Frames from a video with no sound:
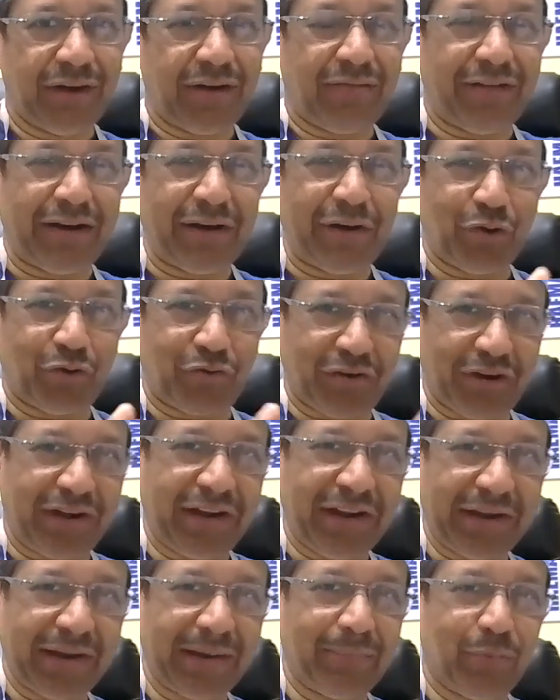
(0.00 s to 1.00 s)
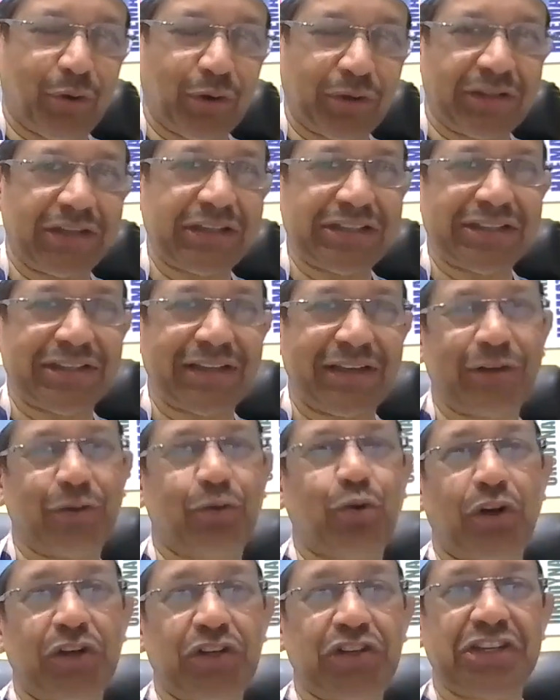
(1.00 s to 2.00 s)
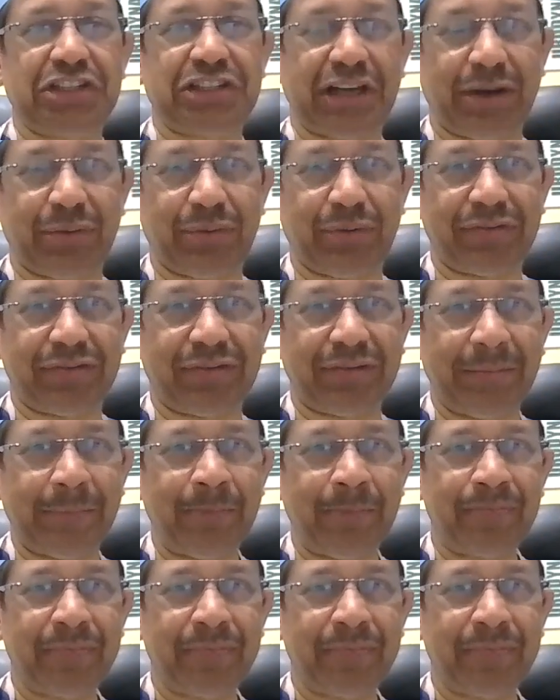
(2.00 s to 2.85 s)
While you're training him on this in conscious hours,